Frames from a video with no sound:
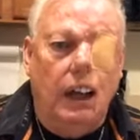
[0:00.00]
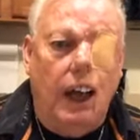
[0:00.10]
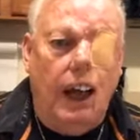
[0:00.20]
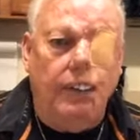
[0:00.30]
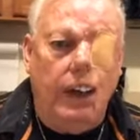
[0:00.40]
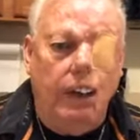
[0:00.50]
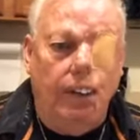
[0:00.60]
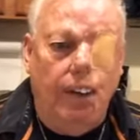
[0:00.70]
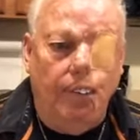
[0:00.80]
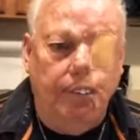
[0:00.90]
have a
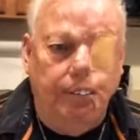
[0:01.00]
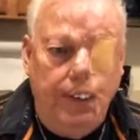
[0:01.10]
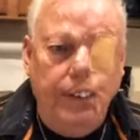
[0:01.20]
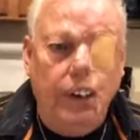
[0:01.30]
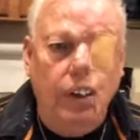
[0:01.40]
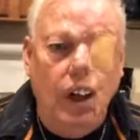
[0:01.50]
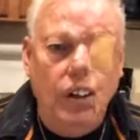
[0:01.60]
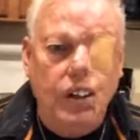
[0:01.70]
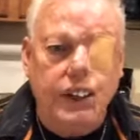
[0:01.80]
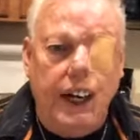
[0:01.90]
biblical
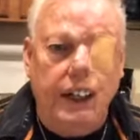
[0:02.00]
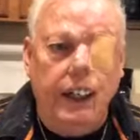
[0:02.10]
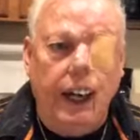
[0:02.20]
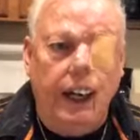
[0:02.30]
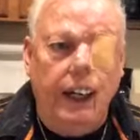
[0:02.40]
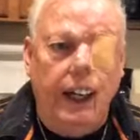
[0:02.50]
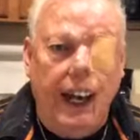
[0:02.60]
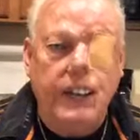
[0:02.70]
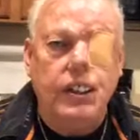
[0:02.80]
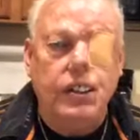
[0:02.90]
understanding. In
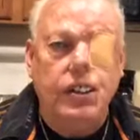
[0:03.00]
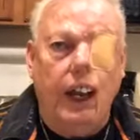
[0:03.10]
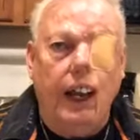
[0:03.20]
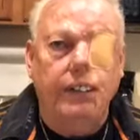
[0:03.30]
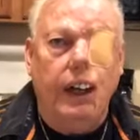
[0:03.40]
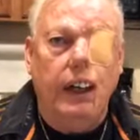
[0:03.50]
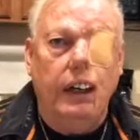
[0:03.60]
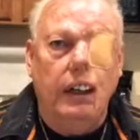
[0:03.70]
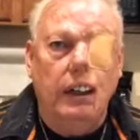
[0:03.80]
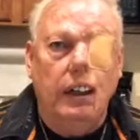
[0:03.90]
essence, you'll have
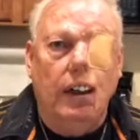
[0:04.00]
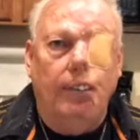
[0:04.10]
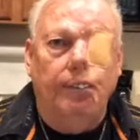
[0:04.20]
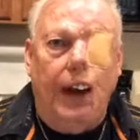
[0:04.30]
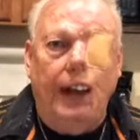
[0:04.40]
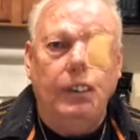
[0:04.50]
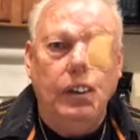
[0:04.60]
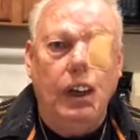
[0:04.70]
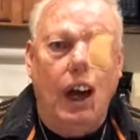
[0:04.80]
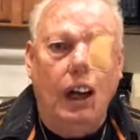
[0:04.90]
a Bible
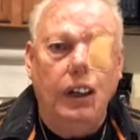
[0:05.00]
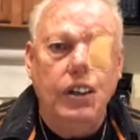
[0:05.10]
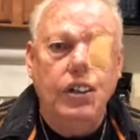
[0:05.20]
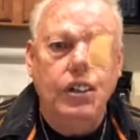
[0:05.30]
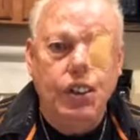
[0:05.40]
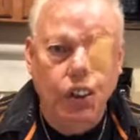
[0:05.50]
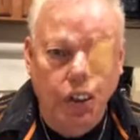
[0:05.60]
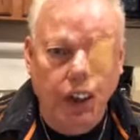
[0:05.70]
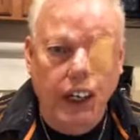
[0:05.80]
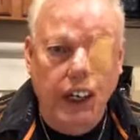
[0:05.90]
college
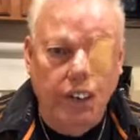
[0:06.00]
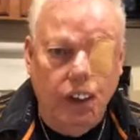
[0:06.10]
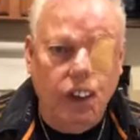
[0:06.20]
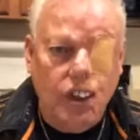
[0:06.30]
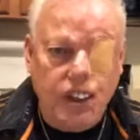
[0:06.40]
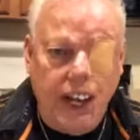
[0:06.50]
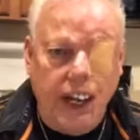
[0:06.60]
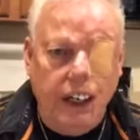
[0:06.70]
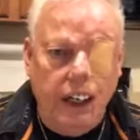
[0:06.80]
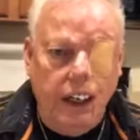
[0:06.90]
degree of
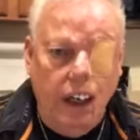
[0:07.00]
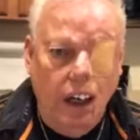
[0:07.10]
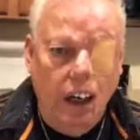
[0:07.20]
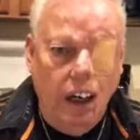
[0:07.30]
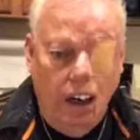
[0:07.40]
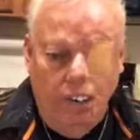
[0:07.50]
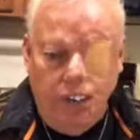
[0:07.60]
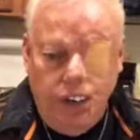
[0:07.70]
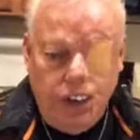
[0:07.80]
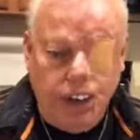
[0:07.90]
understanding
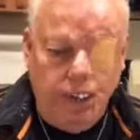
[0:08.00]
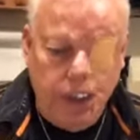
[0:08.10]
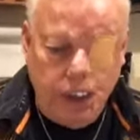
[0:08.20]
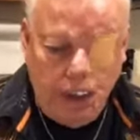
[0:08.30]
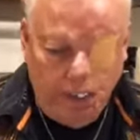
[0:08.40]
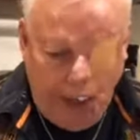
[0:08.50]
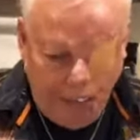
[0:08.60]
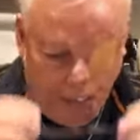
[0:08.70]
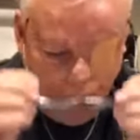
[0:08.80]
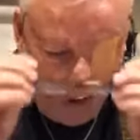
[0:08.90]
of the subjects of the
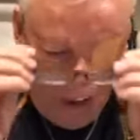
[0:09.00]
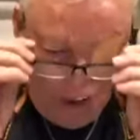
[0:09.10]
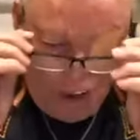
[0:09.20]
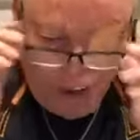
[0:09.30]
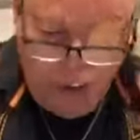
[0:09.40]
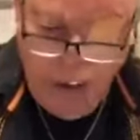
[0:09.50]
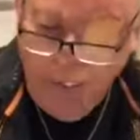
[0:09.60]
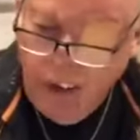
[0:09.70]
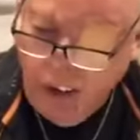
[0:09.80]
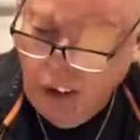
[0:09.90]
Bible. And so here
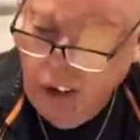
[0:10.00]
we are in